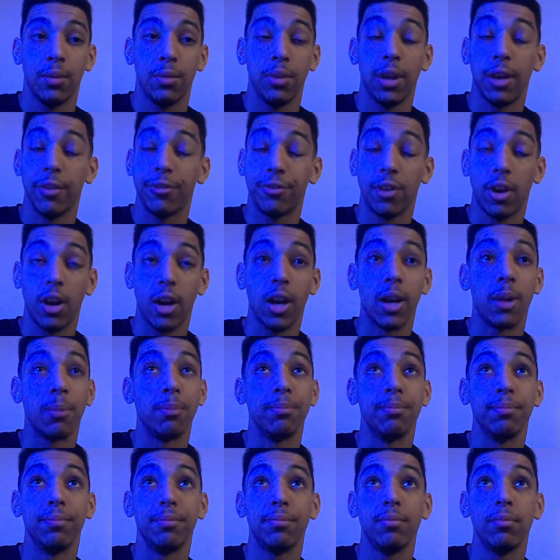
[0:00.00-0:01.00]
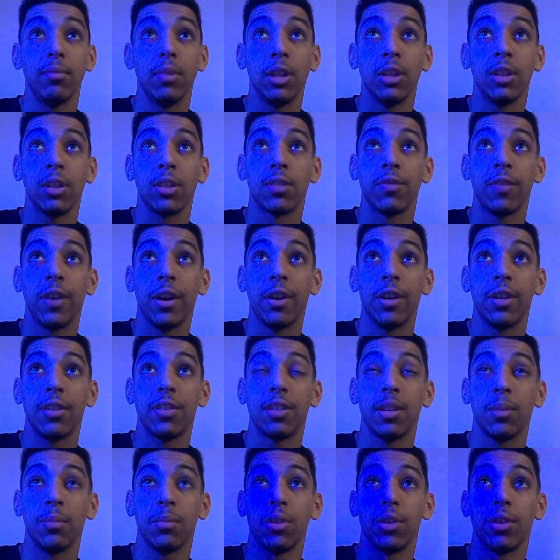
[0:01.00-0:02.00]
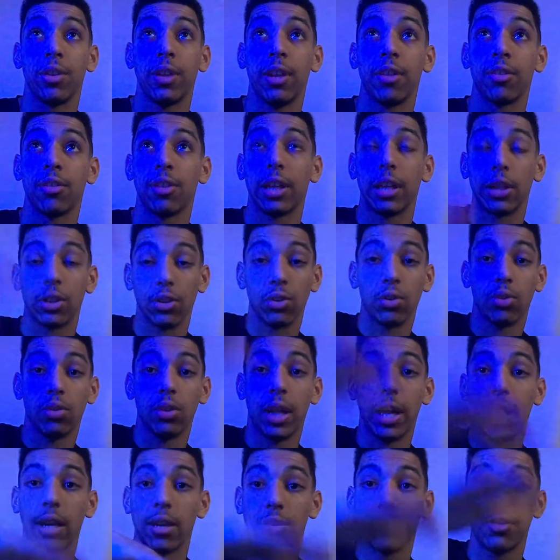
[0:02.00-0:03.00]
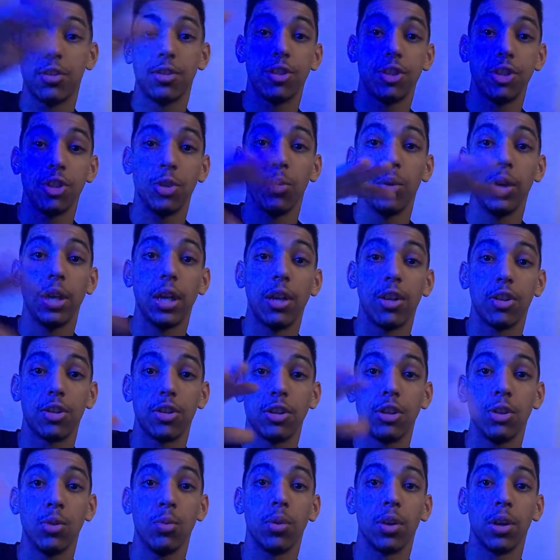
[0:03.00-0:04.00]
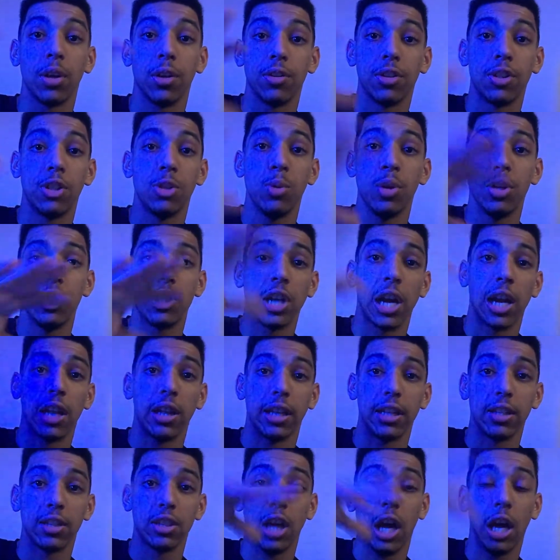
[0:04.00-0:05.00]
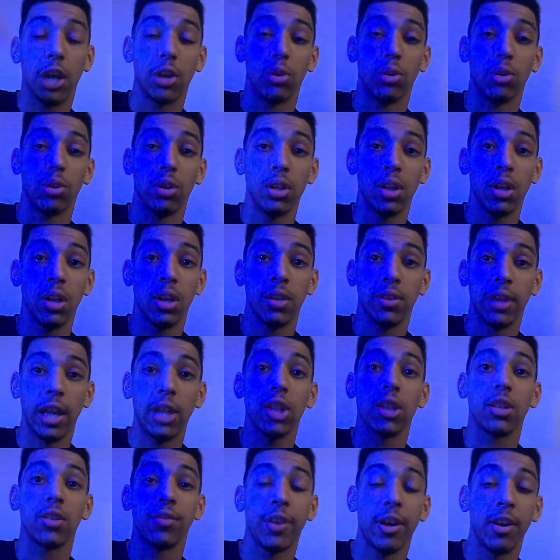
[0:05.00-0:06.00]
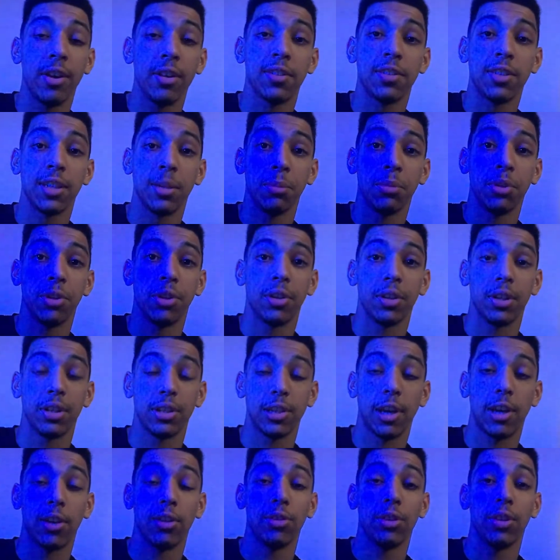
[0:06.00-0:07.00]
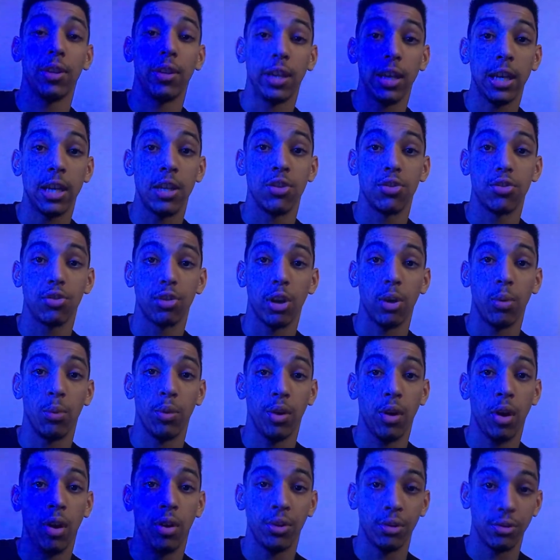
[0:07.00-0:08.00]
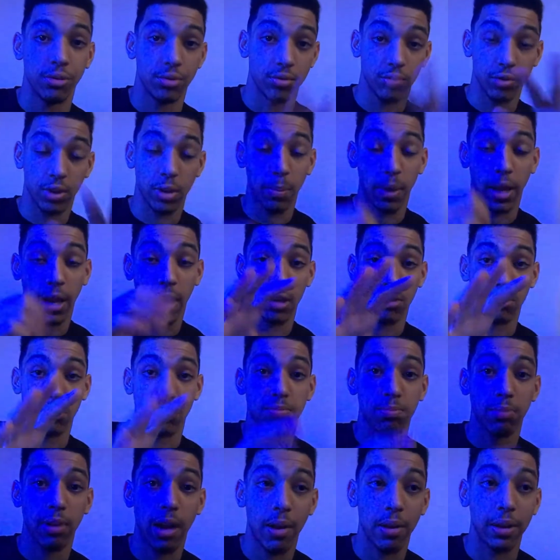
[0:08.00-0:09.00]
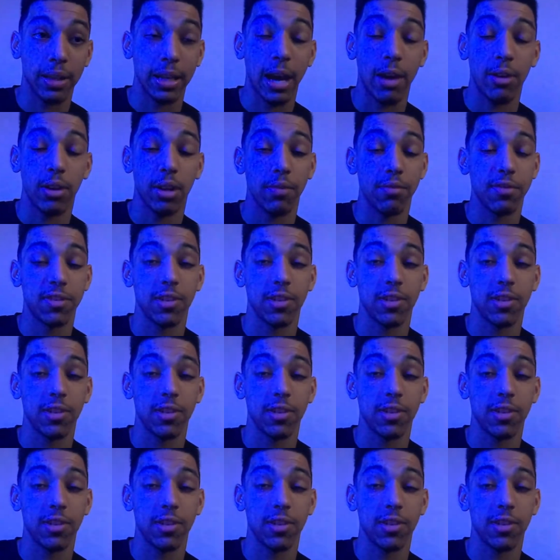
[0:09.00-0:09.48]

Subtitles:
That farm, it looks very similar. There's like a little, like, sewage kind of, like, tunnel that looks very similar to the tunnel in the intro where all those Grim hands are sprouting out of.